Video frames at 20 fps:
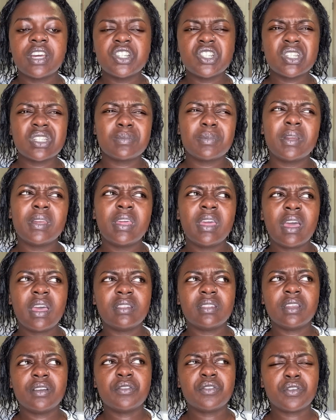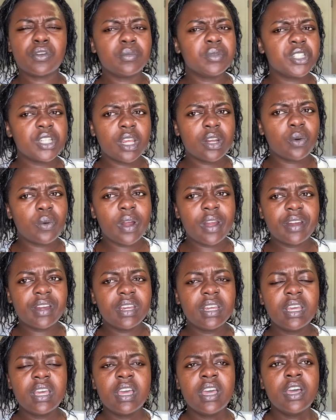She's been here, I think, from
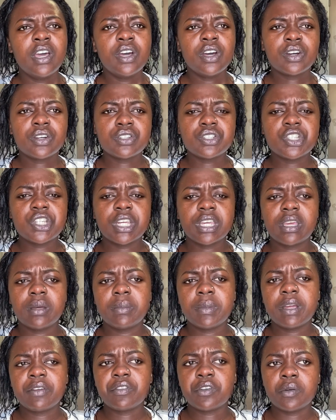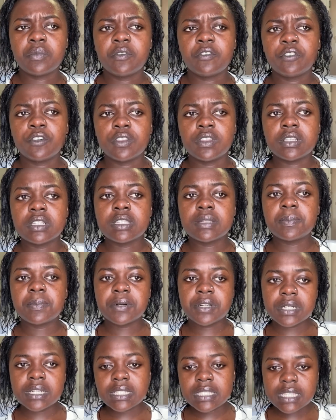January because she came here for the
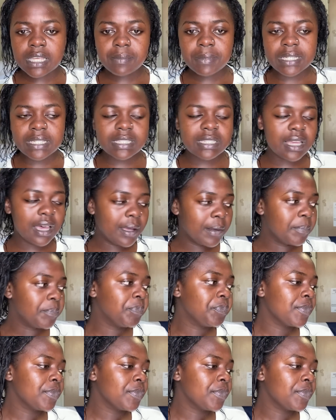spring semester.